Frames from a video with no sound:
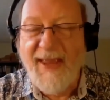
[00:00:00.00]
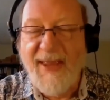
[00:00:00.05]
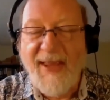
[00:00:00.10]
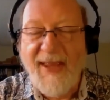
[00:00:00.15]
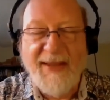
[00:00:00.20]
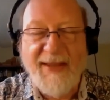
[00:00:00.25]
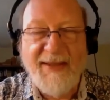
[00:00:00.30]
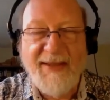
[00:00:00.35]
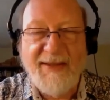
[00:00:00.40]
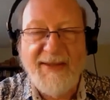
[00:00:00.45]

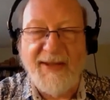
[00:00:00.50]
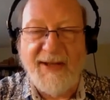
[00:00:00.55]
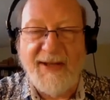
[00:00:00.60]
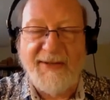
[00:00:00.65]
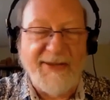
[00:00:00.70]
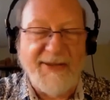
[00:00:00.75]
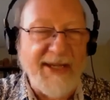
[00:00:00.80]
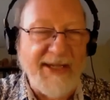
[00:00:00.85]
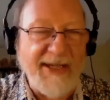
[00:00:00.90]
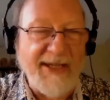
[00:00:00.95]
that I
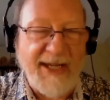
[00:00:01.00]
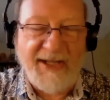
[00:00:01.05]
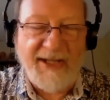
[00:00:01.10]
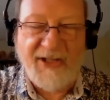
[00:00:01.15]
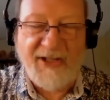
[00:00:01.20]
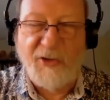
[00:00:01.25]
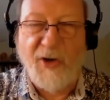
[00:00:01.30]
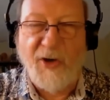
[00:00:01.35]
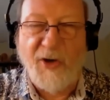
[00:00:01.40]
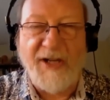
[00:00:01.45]
think has
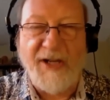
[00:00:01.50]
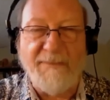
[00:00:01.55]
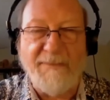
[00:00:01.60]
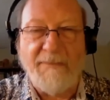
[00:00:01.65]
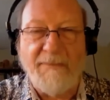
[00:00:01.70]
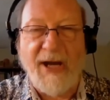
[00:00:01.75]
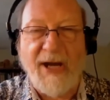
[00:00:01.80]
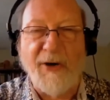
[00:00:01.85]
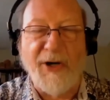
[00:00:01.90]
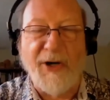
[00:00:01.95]
great
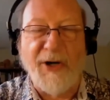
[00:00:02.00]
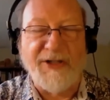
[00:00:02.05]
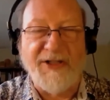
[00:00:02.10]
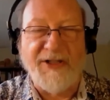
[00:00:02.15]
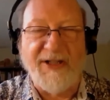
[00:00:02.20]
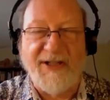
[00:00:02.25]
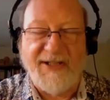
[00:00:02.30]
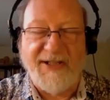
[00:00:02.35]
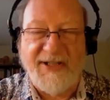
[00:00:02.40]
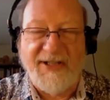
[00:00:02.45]
merit and
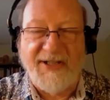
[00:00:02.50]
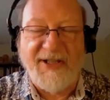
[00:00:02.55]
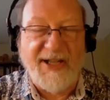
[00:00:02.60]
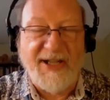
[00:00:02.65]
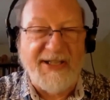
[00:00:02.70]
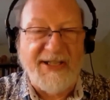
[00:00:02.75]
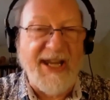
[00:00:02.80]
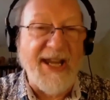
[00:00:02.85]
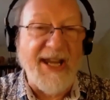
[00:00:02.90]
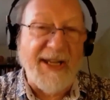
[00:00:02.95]
is,
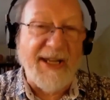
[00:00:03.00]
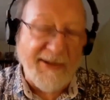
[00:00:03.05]
again,